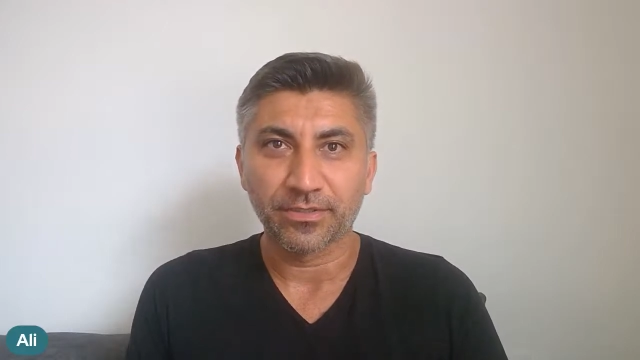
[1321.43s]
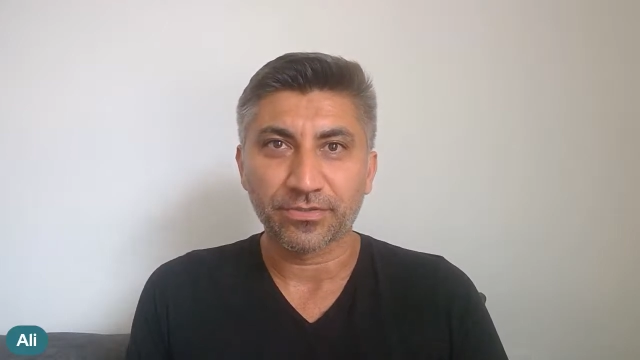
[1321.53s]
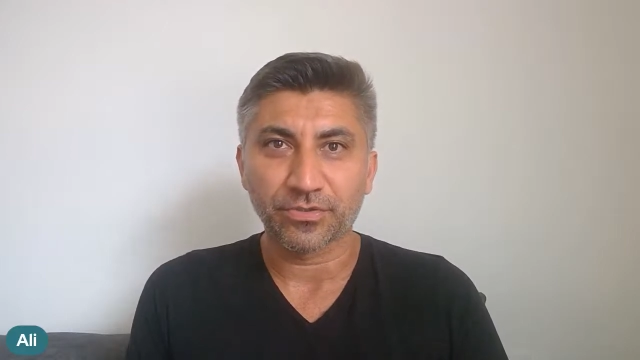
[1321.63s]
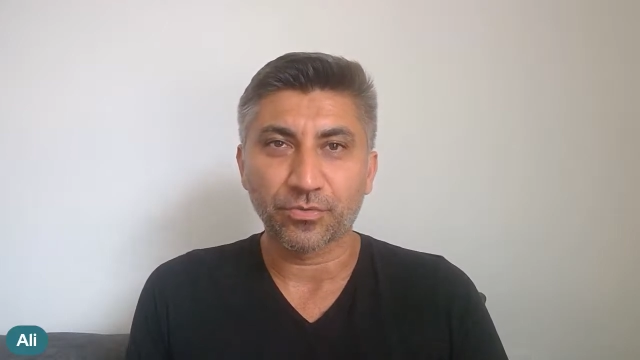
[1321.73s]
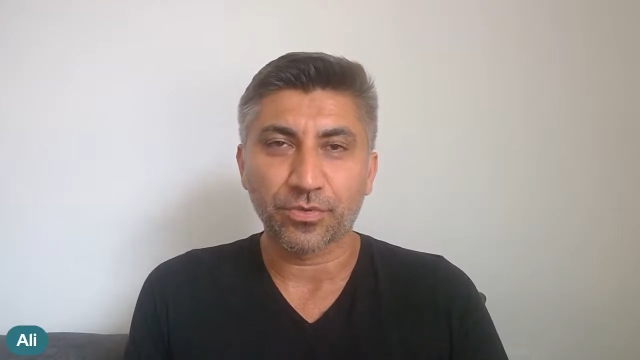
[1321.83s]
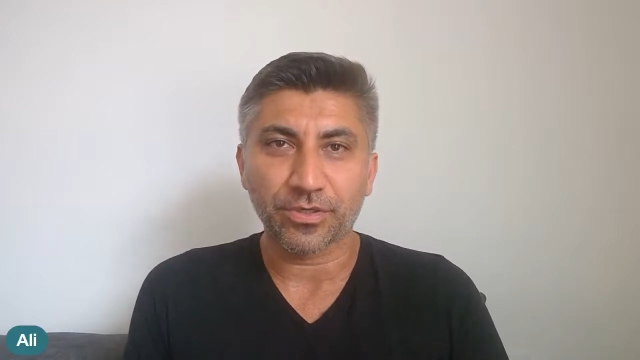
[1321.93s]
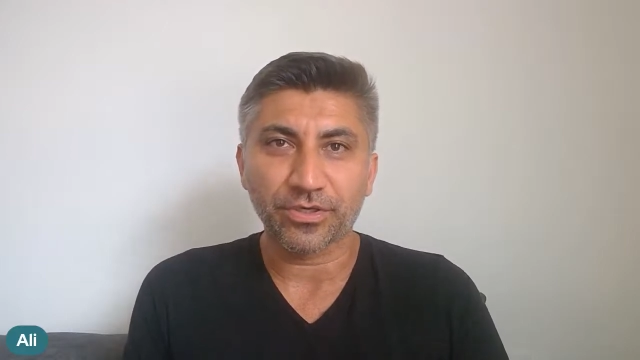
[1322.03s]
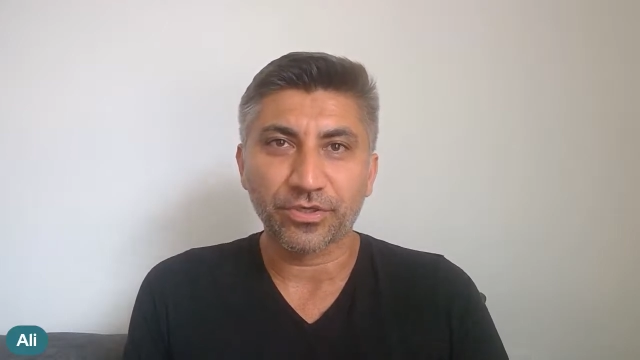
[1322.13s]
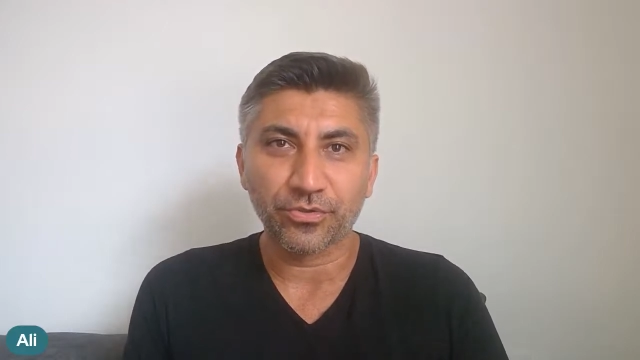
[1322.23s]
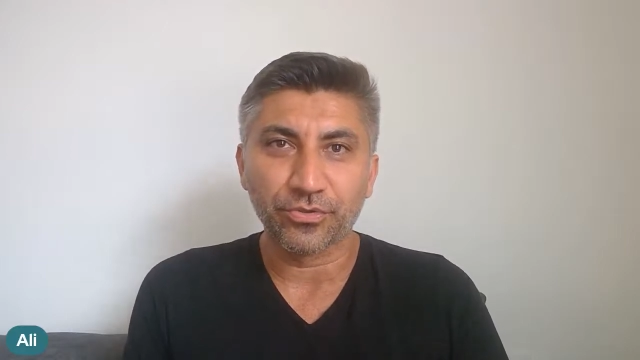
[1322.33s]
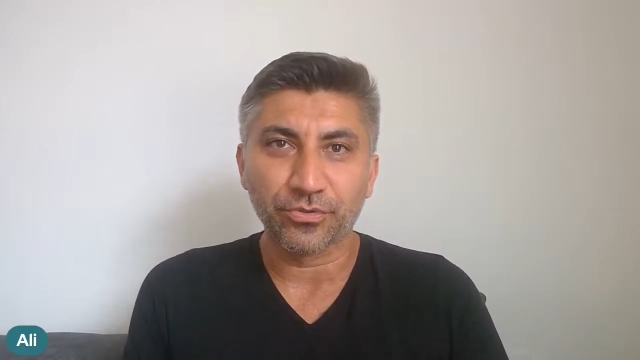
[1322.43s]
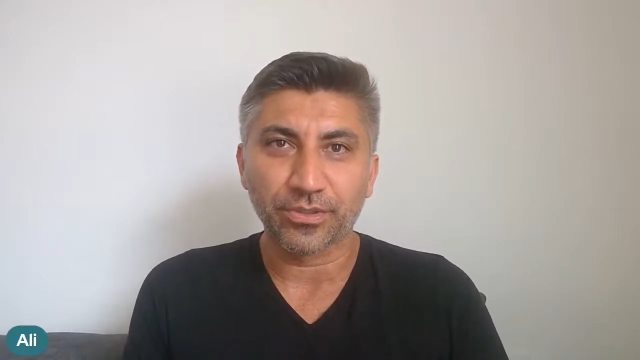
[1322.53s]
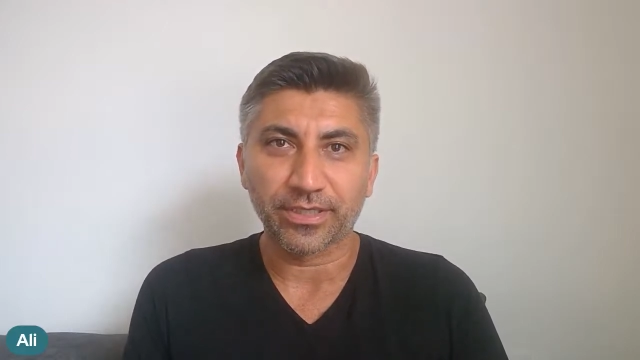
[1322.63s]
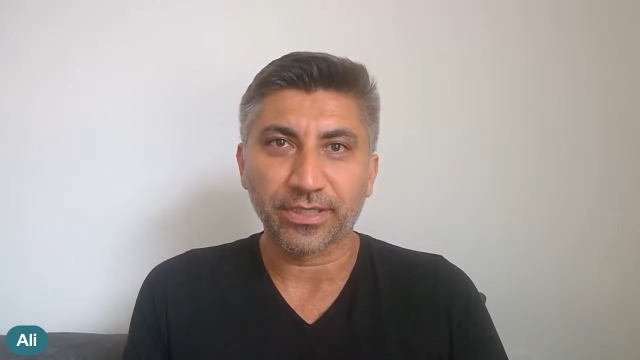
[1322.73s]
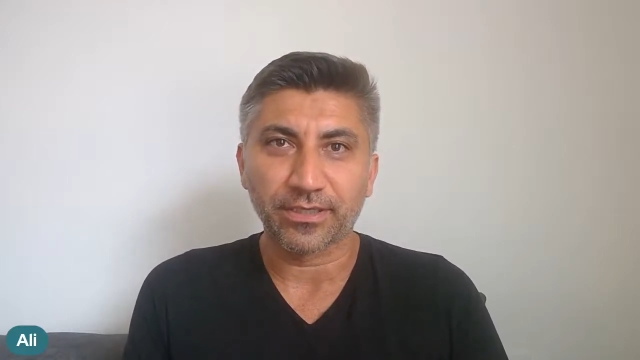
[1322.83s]
So what are you
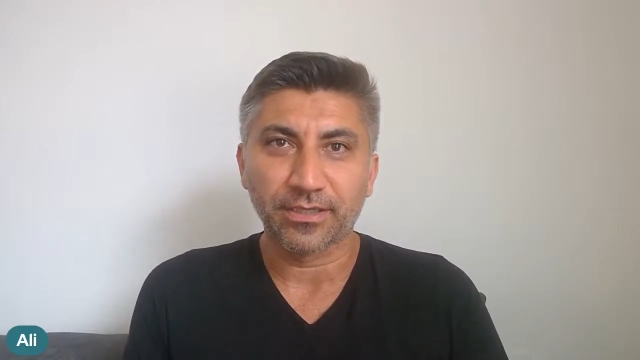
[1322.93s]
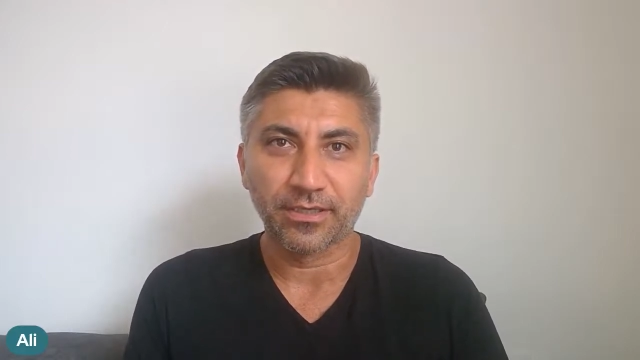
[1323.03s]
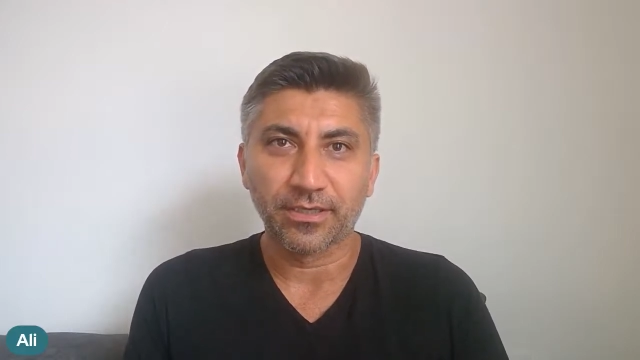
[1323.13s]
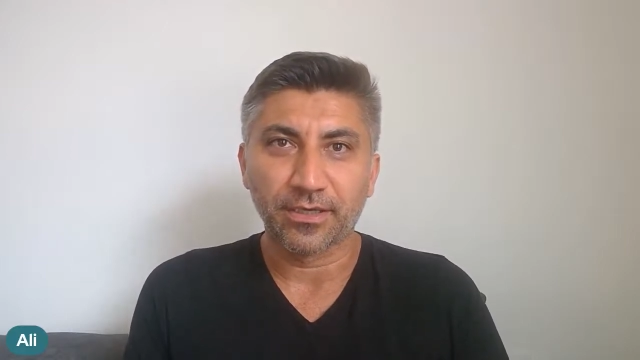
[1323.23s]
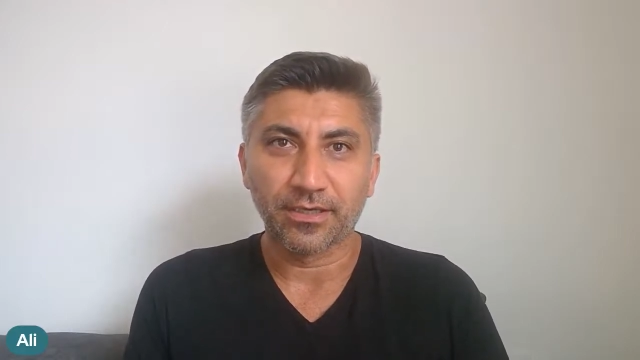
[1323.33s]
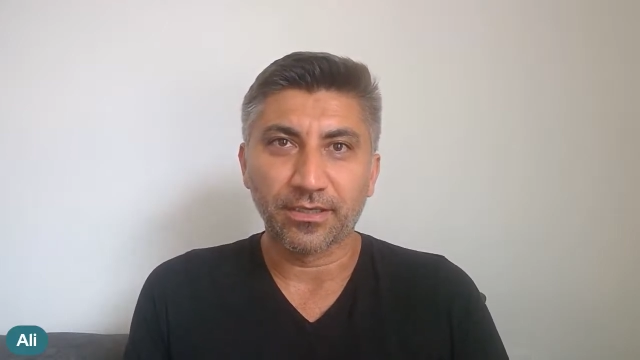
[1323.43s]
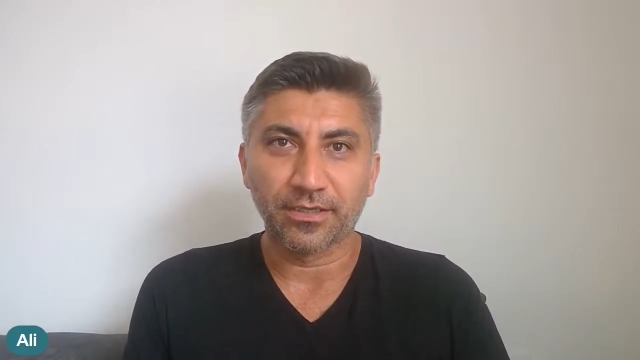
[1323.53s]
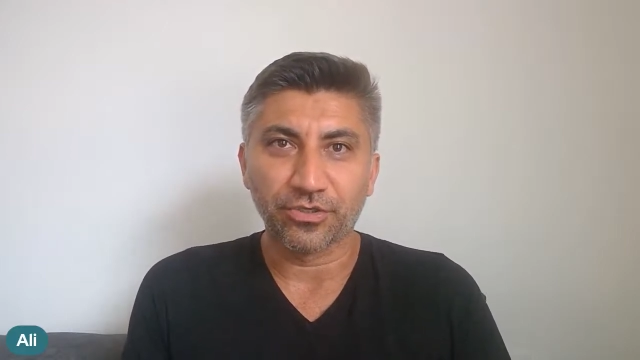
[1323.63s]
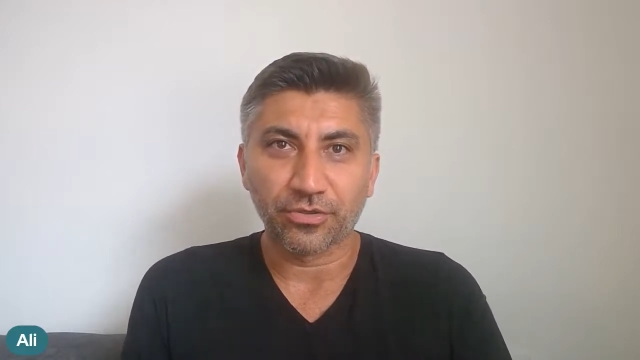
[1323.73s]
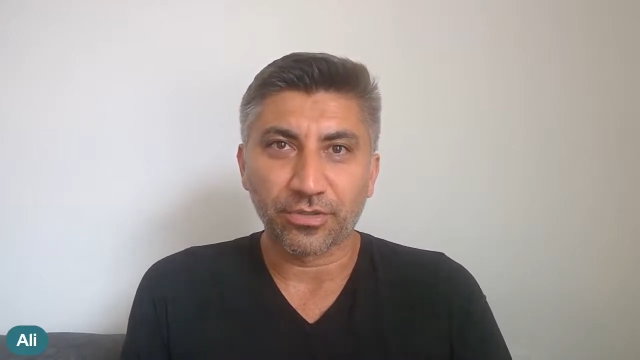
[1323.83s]
doing in your